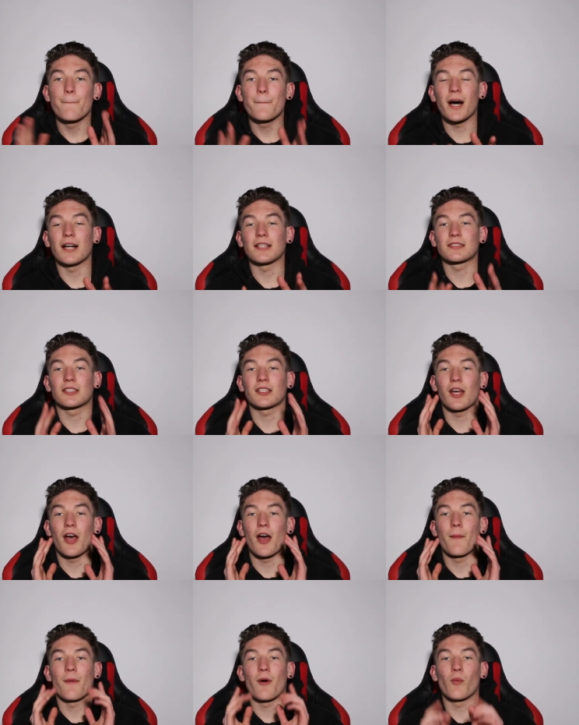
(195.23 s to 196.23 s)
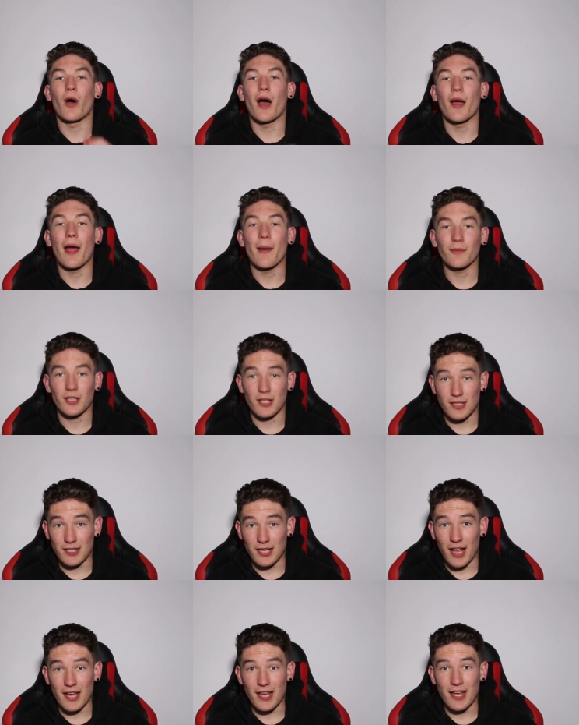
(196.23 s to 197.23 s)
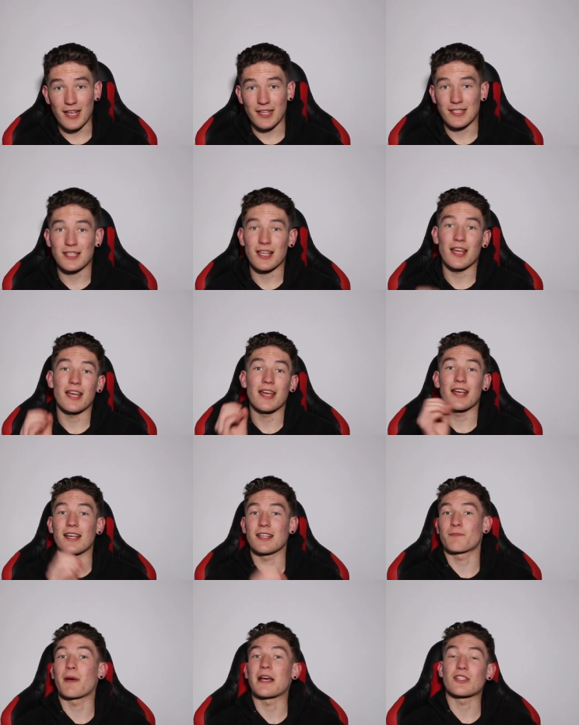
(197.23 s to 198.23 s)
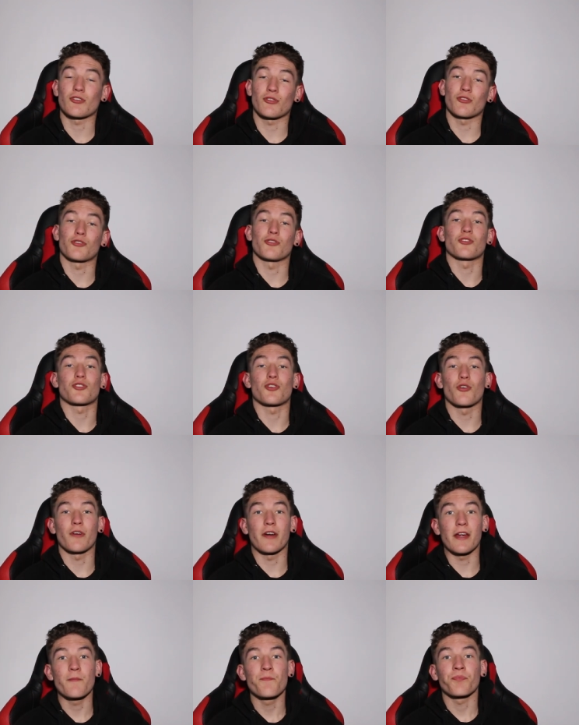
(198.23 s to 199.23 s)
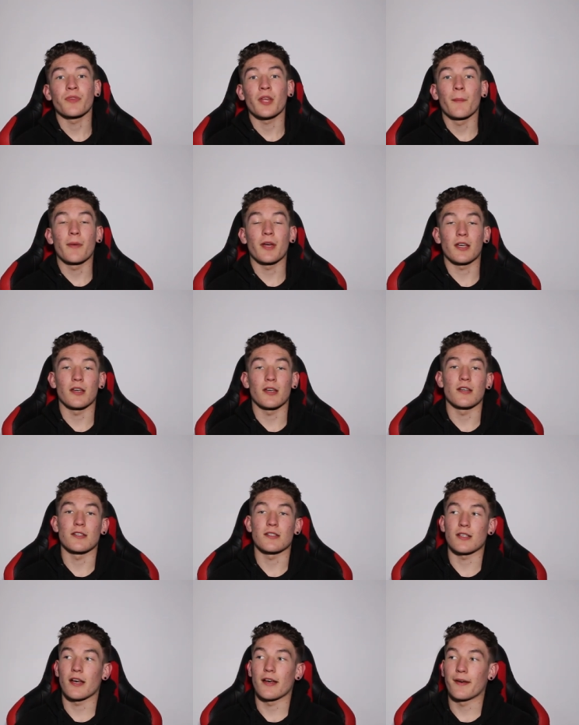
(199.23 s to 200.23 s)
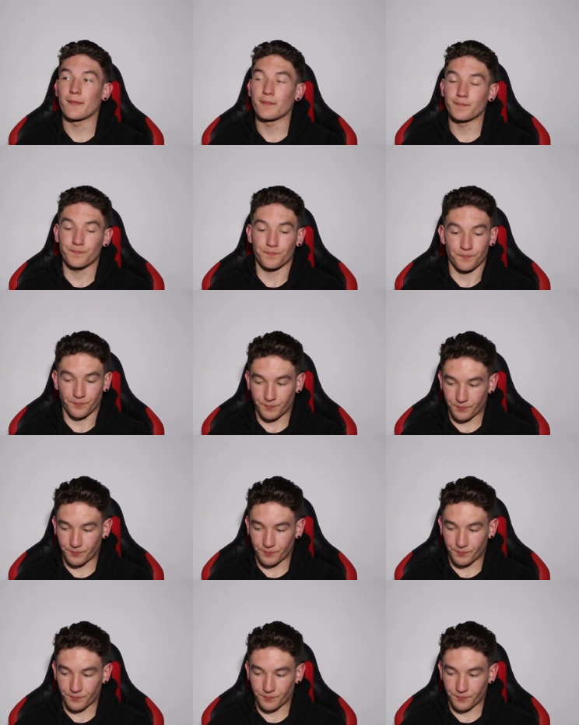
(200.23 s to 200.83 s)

But um, what I am going to say is that it is based on a true story because, um,